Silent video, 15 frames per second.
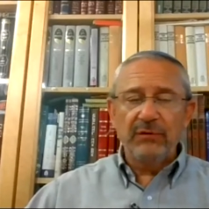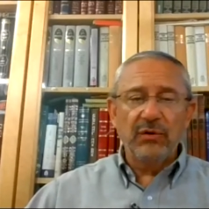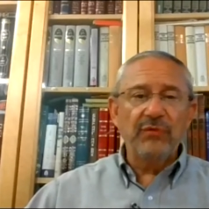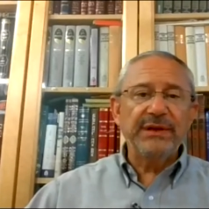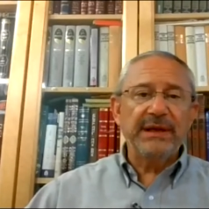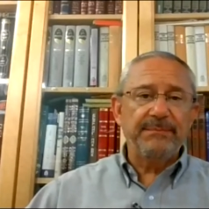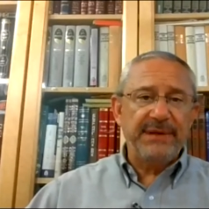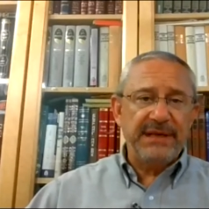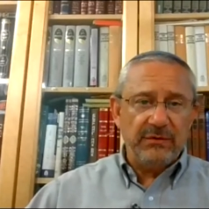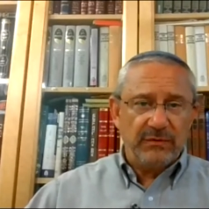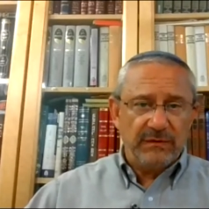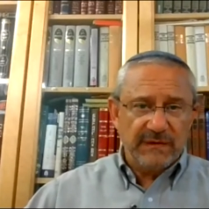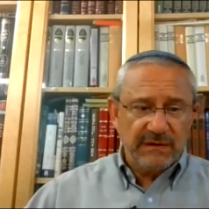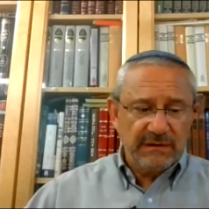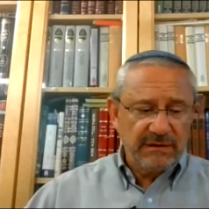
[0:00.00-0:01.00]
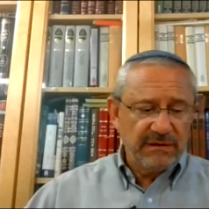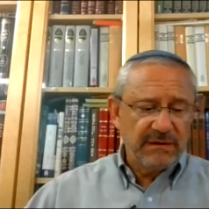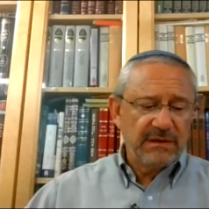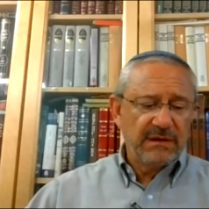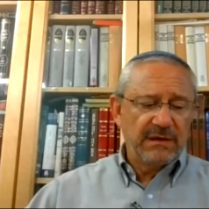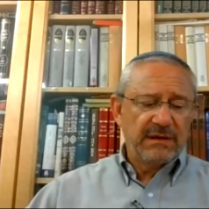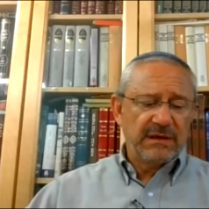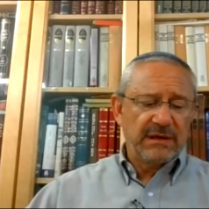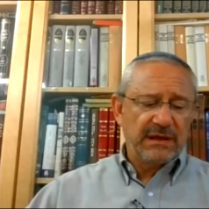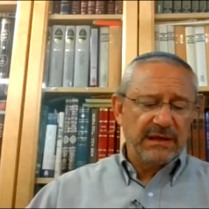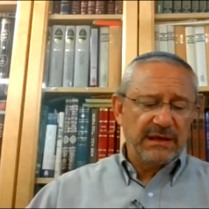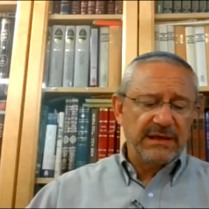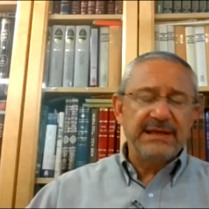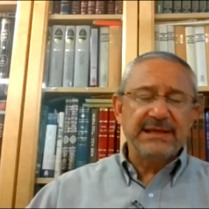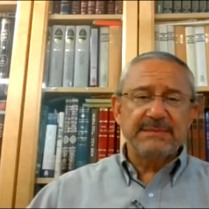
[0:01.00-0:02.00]
I wrote a piyut
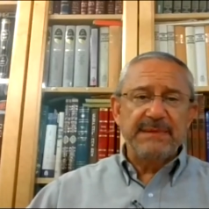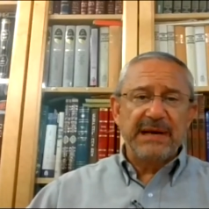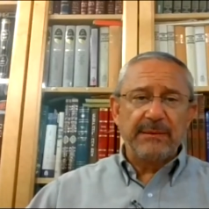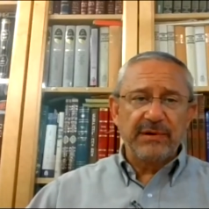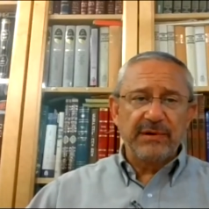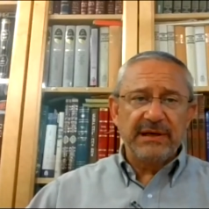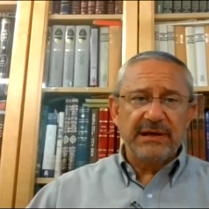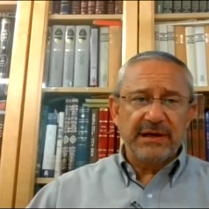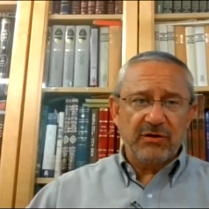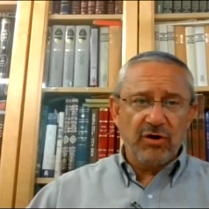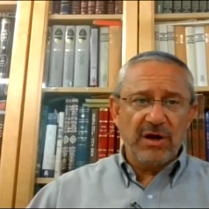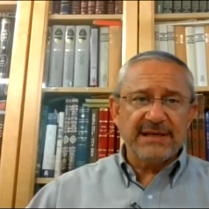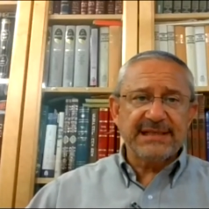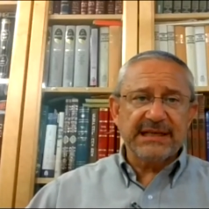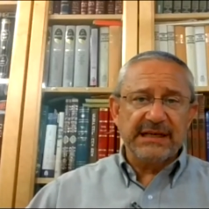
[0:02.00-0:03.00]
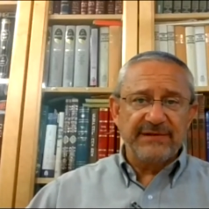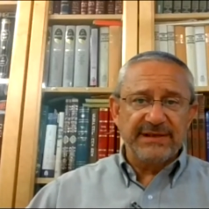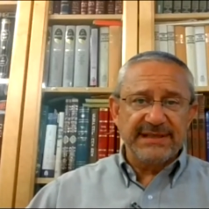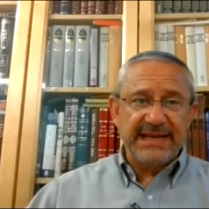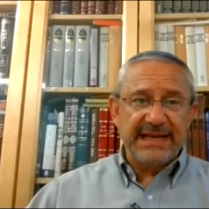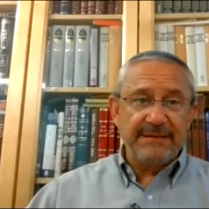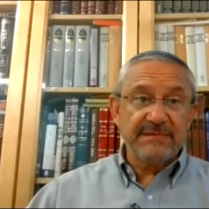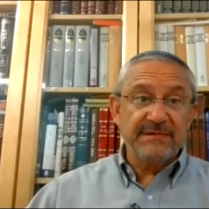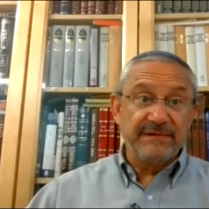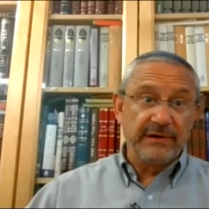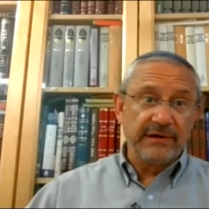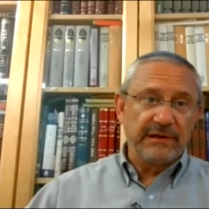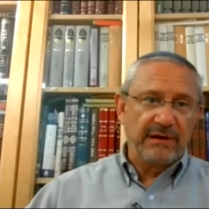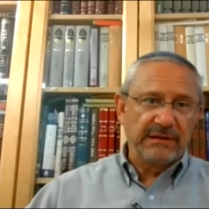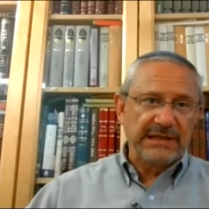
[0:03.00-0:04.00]
in his memory, an acrostic of his name,
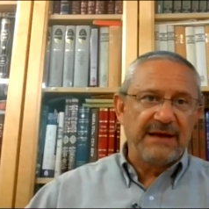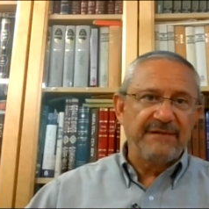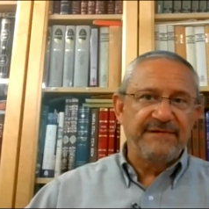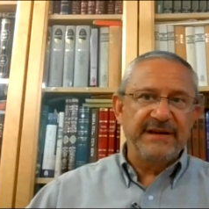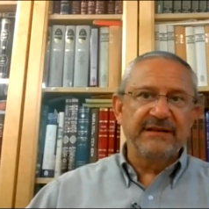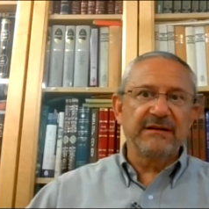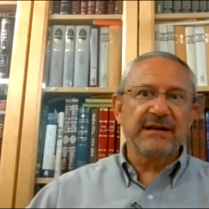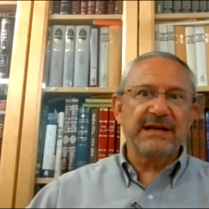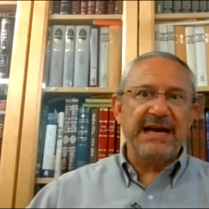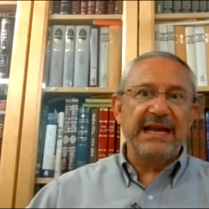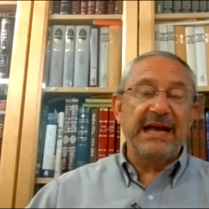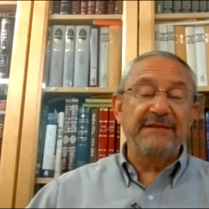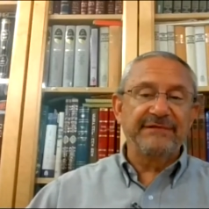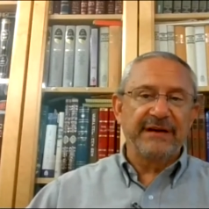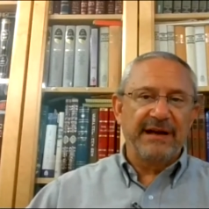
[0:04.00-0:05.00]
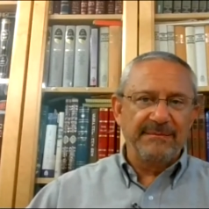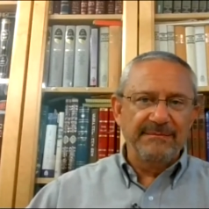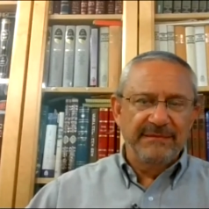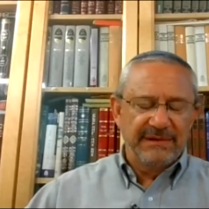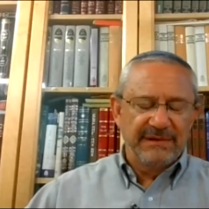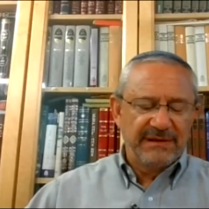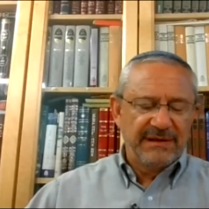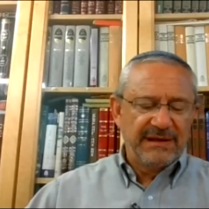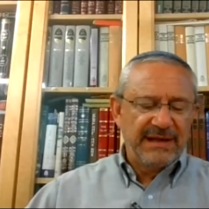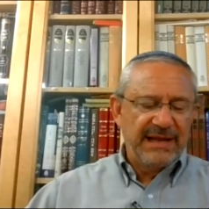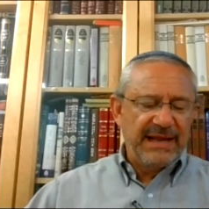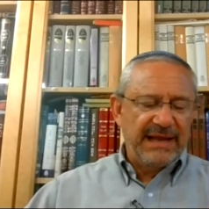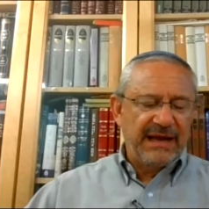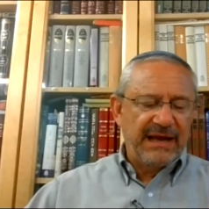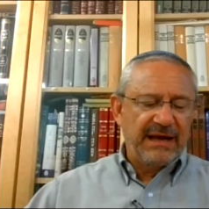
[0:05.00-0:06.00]
very long, Avigdor Chai Avraham,
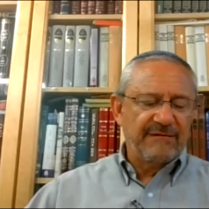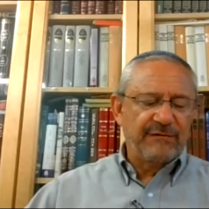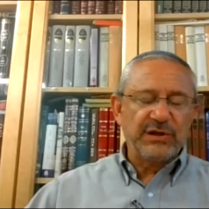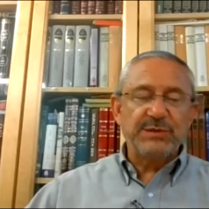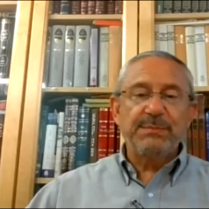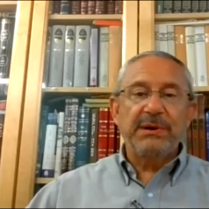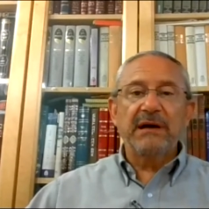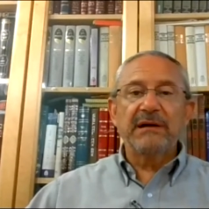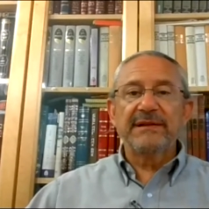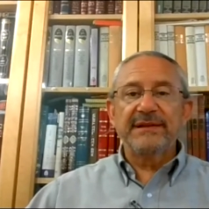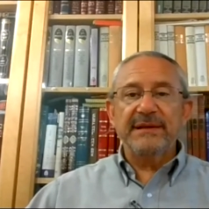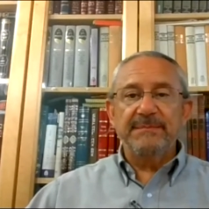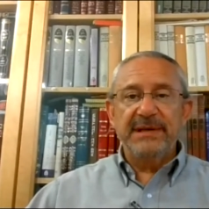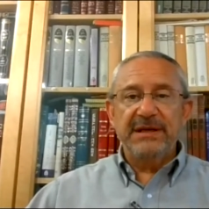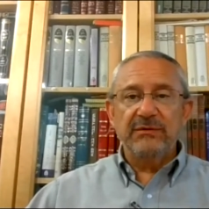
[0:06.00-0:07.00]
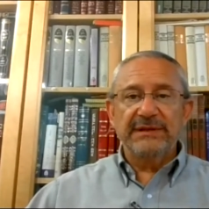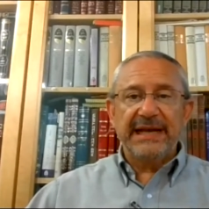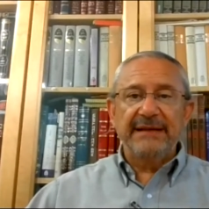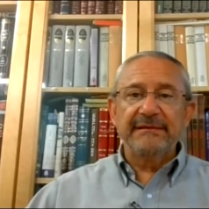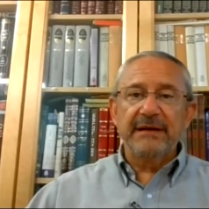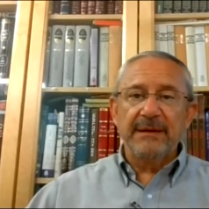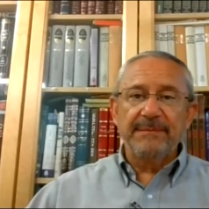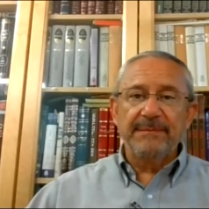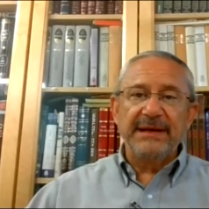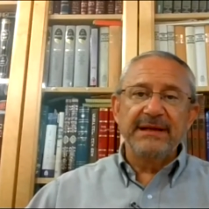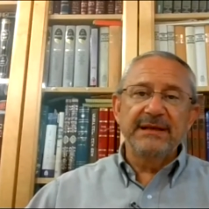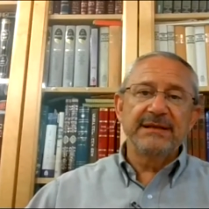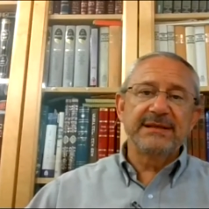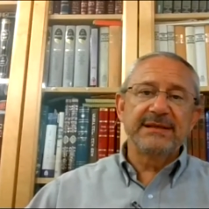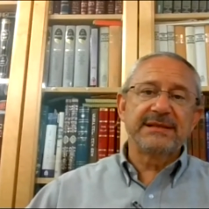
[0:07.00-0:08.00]
of which part of the piyut ended up on
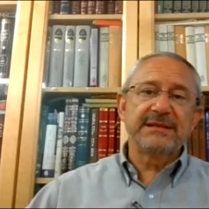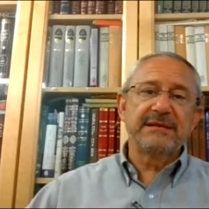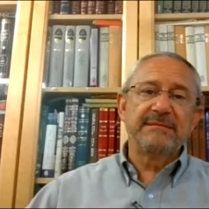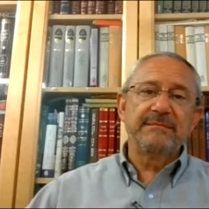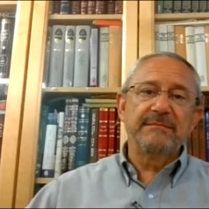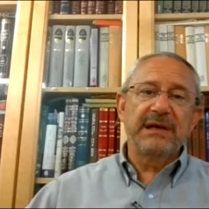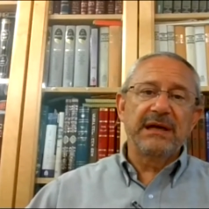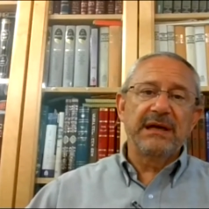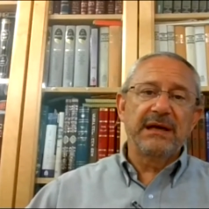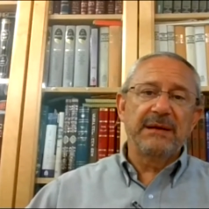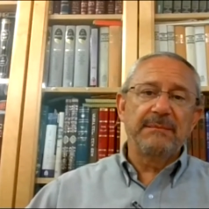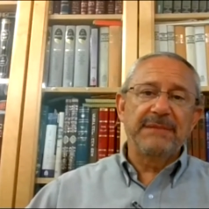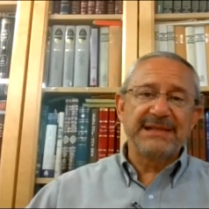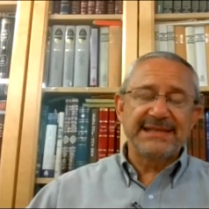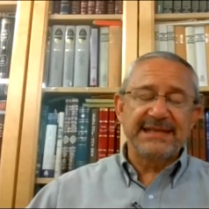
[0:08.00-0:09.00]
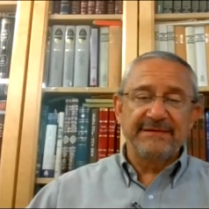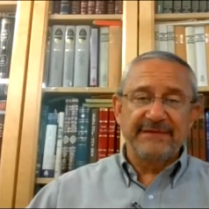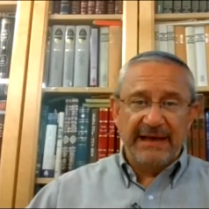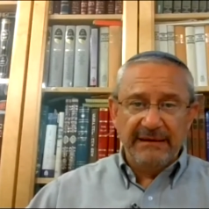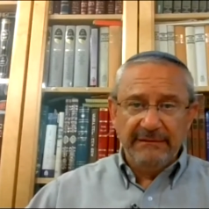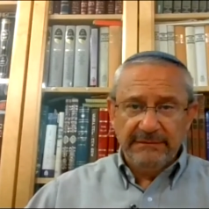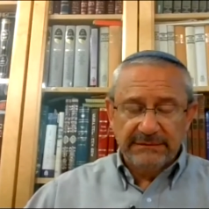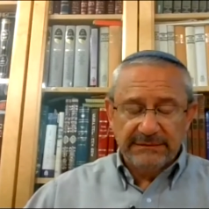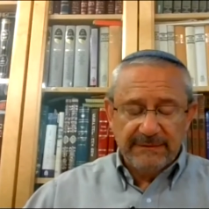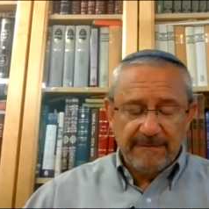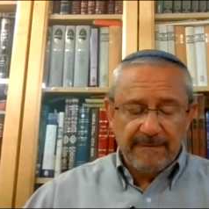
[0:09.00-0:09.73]
his matzeva.